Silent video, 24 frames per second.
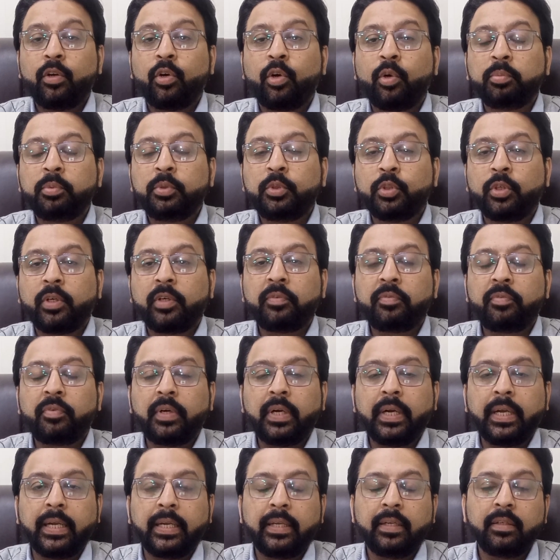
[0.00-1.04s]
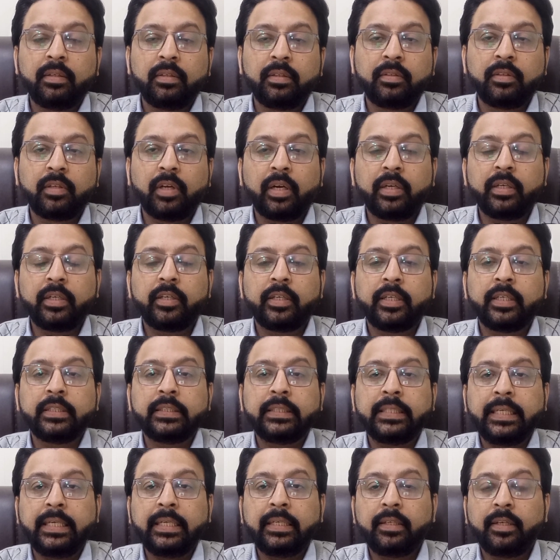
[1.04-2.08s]
Hope you are fine. Dr.
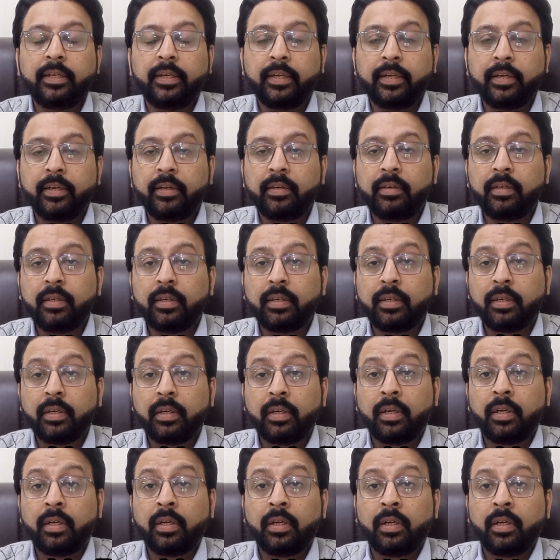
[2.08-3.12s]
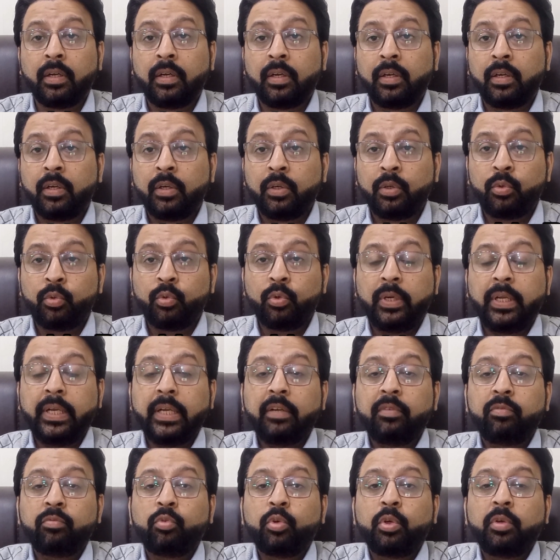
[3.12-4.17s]
Ateeq here.
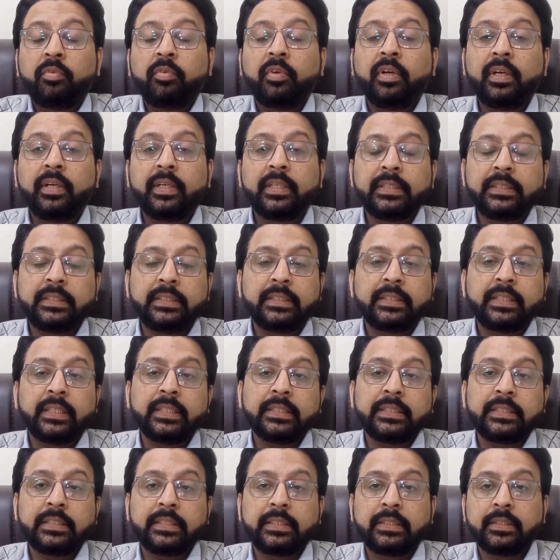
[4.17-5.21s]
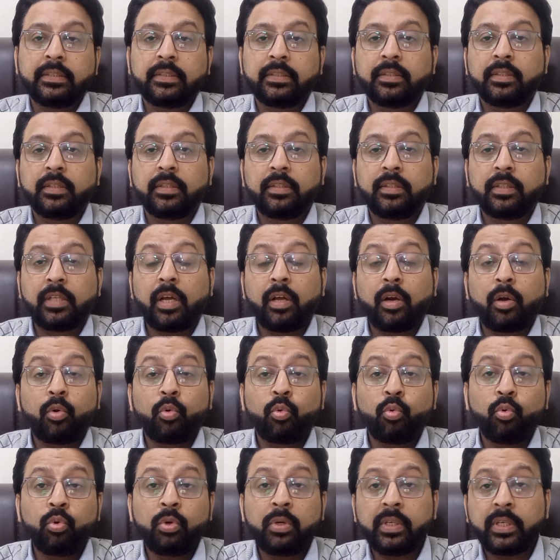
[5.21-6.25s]
Today we will discuss the
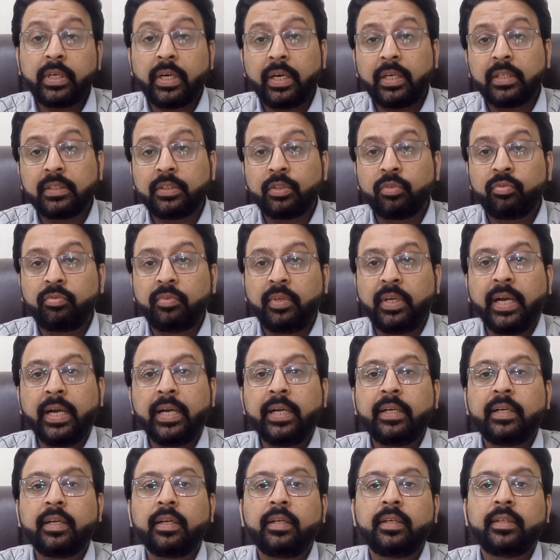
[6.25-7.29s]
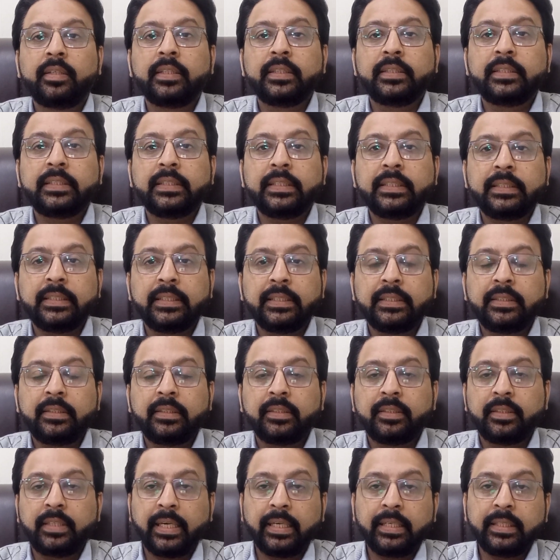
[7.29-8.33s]
root cause of dental diseases,
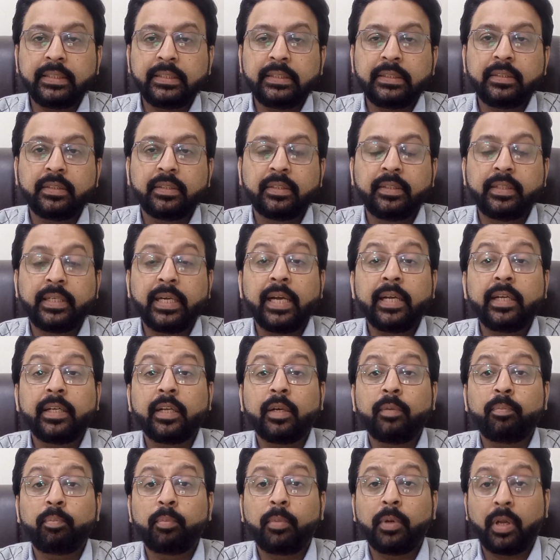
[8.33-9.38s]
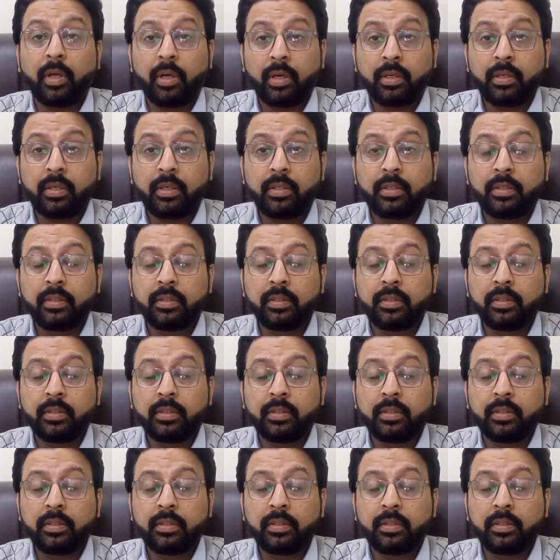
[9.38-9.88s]
that is dental plaque.